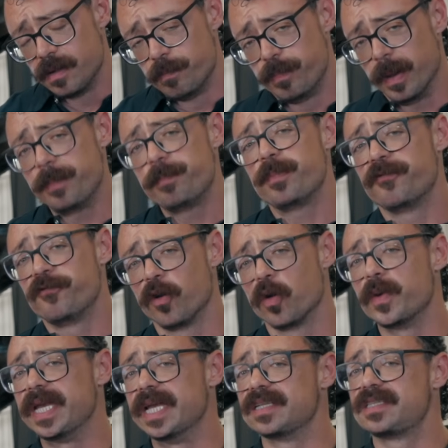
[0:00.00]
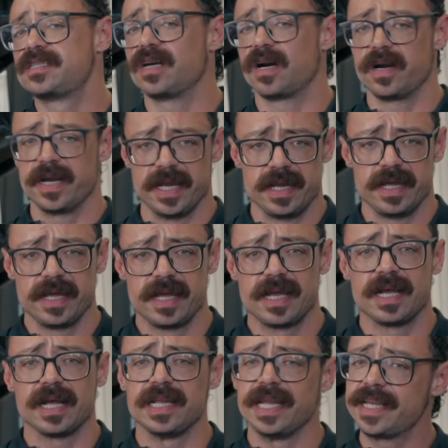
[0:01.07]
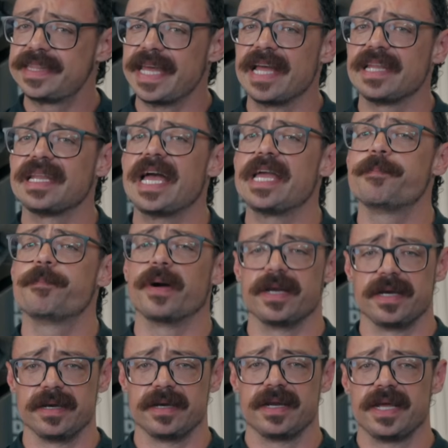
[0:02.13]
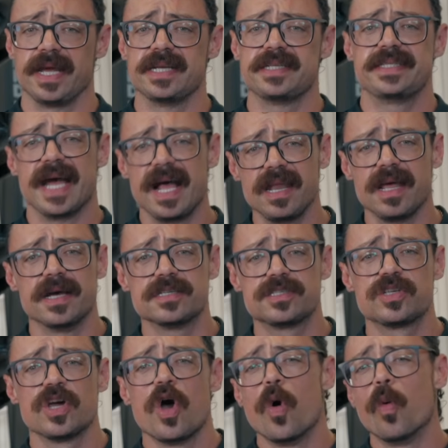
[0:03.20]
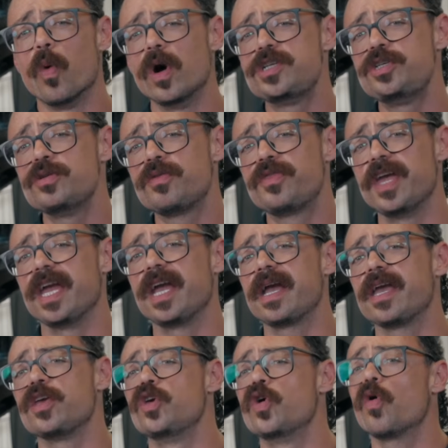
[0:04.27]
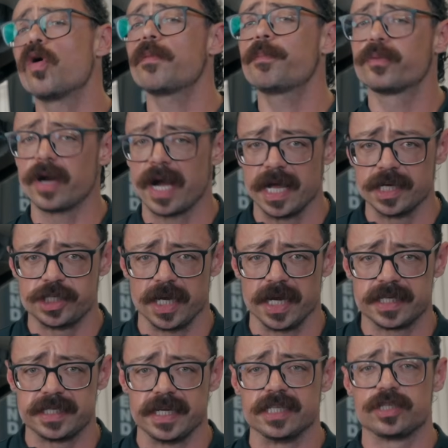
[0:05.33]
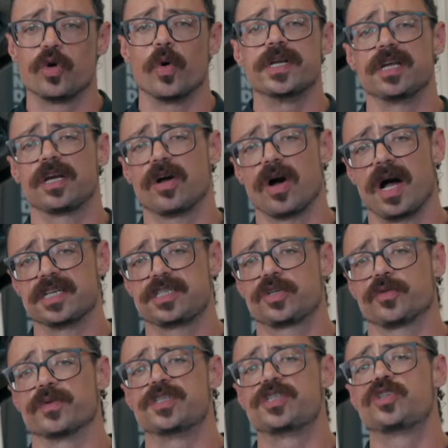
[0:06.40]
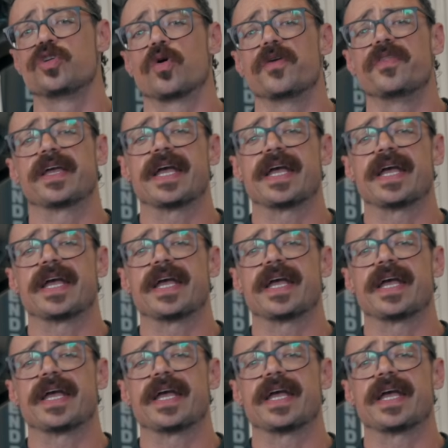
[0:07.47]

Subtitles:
But before we get started, click that like button and tell us what you think your project is going to cost to restore in the